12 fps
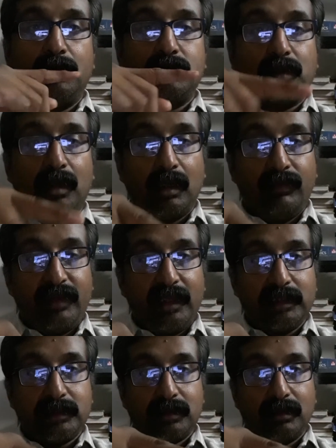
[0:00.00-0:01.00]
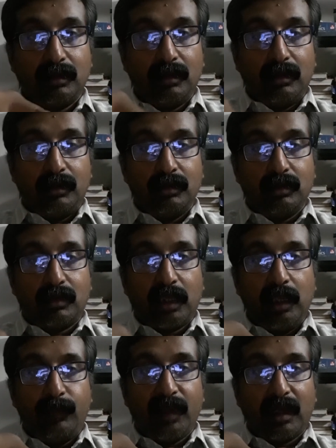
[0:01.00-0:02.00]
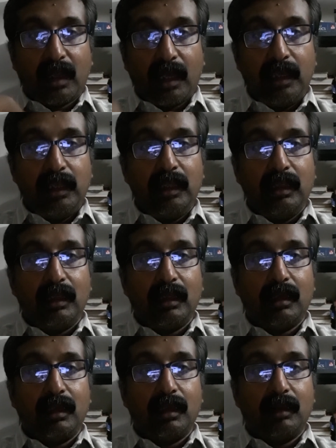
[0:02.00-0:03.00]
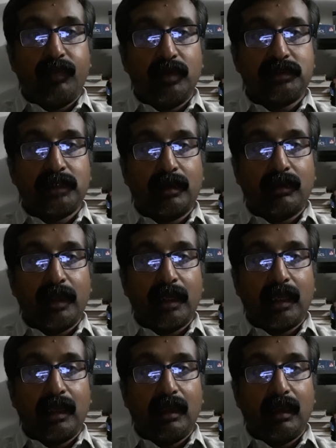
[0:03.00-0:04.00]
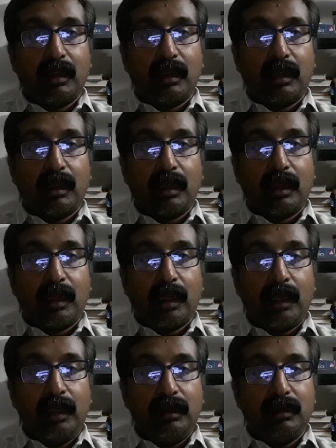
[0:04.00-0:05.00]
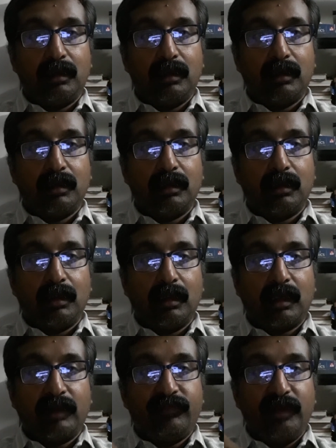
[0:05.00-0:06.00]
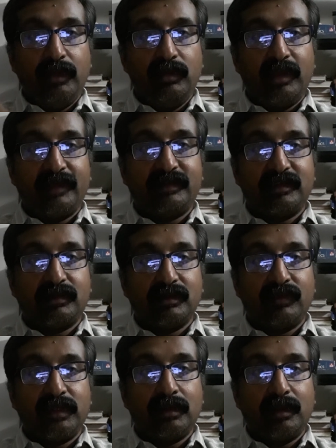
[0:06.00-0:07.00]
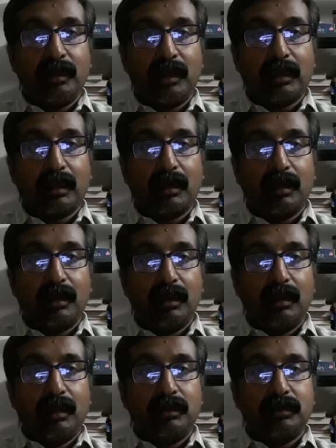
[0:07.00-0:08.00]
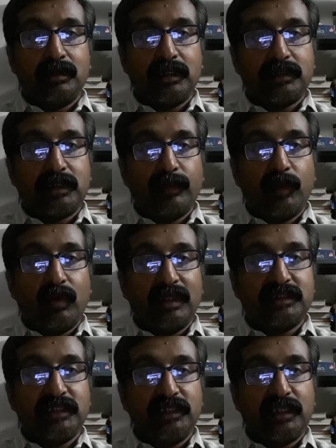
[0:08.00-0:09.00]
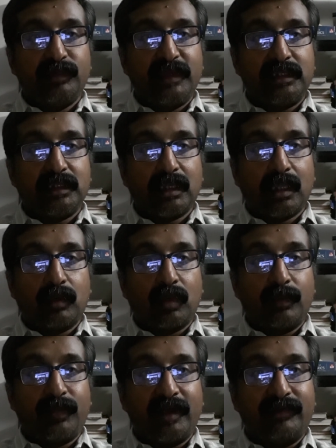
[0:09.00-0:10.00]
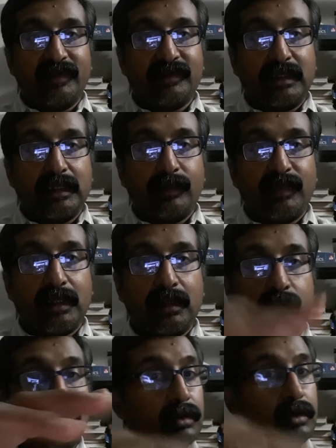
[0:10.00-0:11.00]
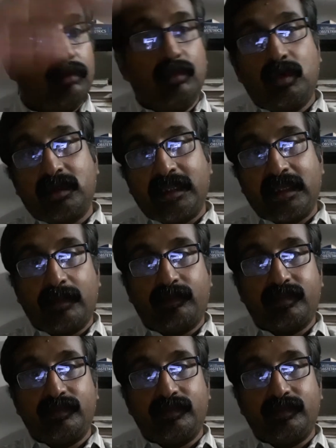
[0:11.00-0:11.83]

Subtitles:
So always you keep an eye posterior choana and roughly you assess whether you are just above 1 centimeter or 1.5 centimeter. Don't go more than up.